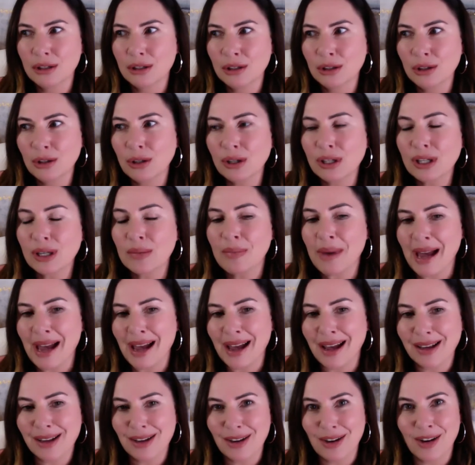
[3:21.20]
look
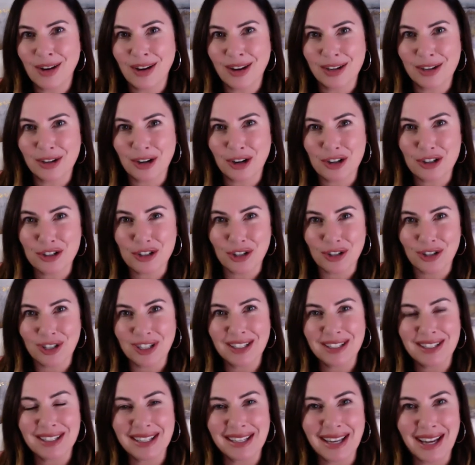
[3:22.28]
back on our
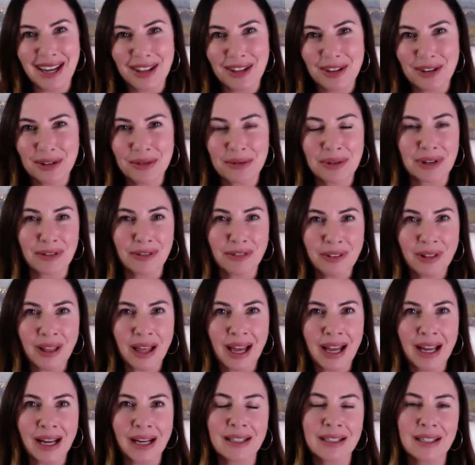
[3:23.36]
journey together,
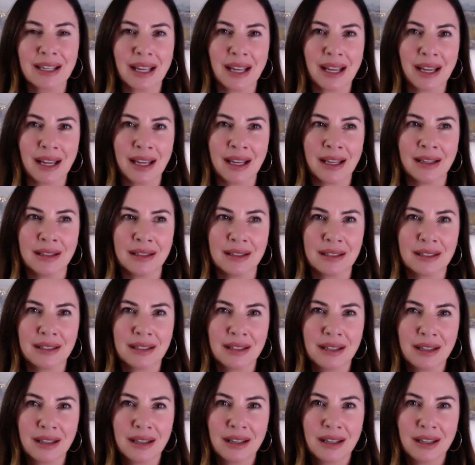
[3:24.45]
reflect, and
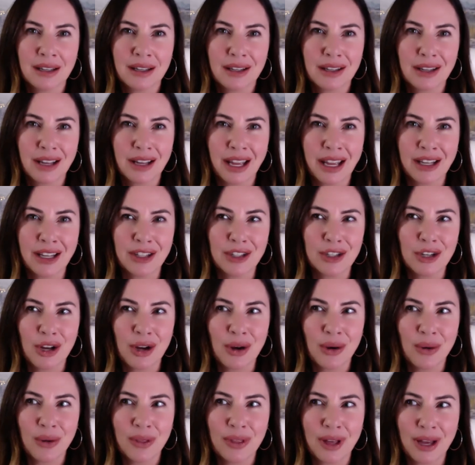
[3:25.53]

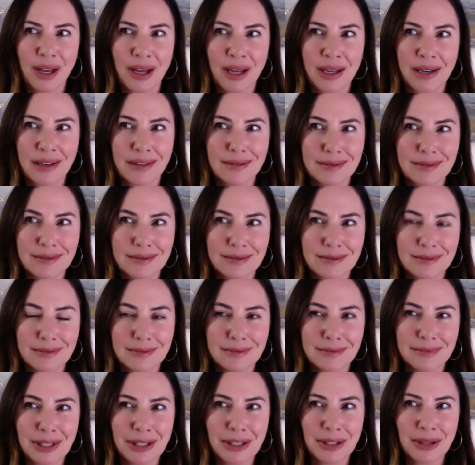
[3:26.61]
know that,
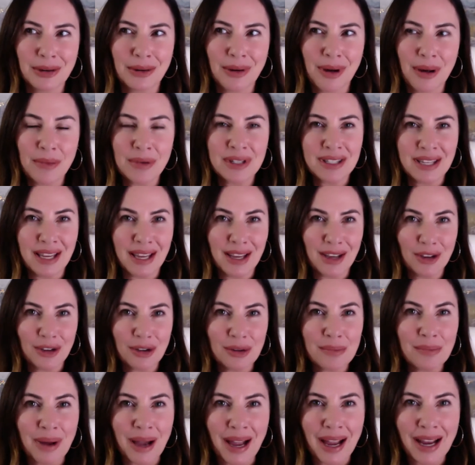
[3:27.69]
I was saying
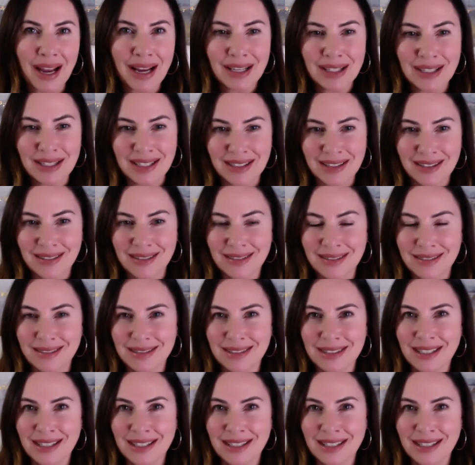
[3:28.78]
goodbye to